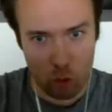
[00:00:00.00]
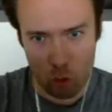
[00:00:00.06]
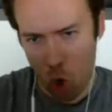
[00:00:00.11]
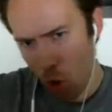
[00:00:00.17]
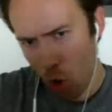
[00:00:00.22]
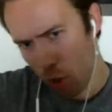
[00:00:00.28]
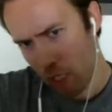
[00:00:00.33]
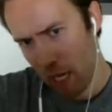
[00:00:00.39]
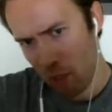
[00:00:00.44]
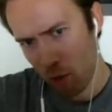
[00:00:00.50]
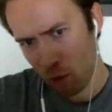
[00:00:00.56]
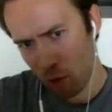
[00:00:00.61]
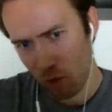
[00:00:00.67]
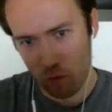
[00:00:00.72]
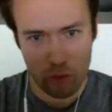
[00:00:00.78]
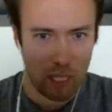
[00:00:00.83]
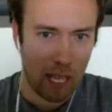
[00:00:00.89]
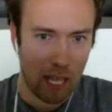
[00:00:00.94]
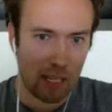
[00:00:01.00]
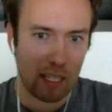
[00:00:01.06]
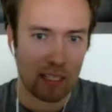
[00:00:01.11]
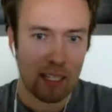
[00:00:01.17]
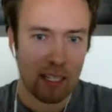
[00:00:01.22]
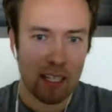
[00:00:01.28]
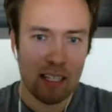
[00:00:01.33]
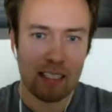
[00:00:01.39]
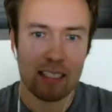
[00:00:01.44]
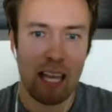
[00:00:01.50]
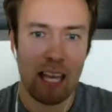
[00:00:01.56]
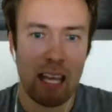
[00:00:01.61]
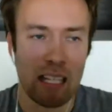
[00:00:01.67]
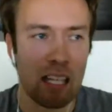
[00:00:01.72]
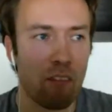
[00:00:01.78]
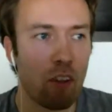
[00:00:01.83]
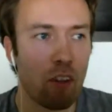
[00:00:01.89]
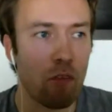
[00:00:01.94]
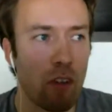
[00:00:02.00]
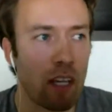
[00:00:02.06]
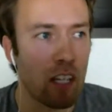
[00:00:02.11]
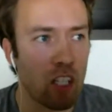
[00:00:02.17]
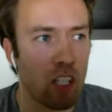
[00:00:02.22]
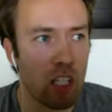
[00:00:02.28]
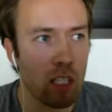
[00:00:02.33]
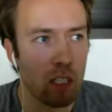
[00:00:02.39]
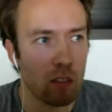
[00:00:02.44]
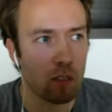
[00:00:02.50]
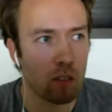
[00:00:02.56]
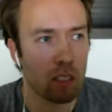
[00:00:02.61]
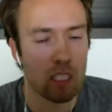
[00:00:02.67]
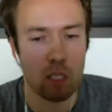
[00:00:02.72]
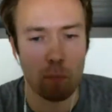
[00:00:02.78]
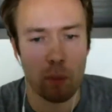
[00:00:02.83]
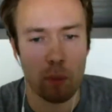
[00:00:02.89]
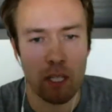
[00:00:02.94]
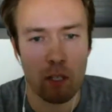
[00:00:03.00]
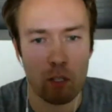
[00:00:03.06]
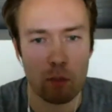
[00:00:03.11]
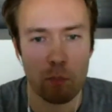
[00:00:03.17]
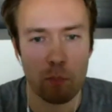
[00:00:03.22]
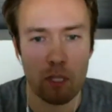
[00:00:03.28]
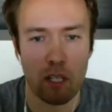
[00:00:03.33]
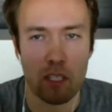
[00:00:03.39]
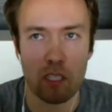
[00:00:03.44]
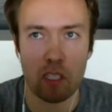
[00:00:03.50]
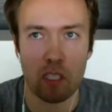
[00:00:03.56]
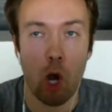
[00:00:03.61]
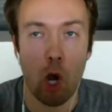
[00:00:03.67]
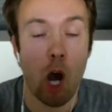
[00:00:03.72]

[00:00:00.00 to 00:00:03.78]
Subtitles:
No, you can't use it for that. Like, that level of energy disappears because the